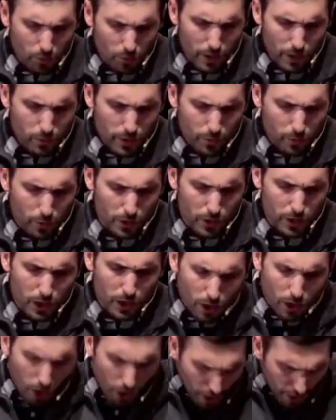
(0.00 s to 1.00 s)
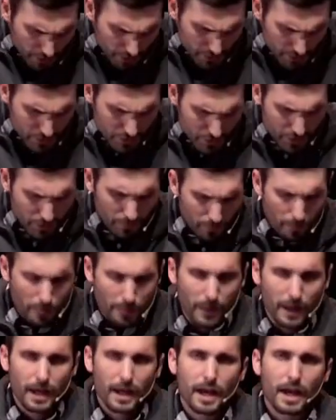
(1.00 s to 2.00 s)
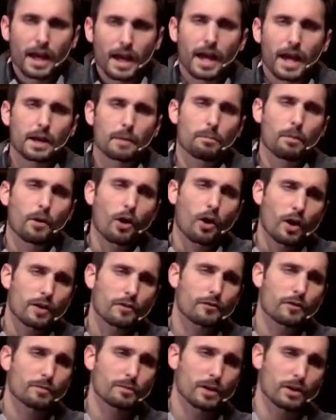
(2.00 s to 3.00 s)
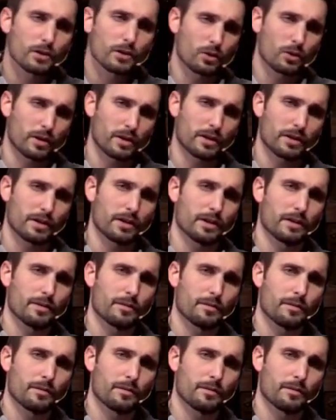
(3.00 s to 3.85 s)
that when we were lost and apart from the Lord,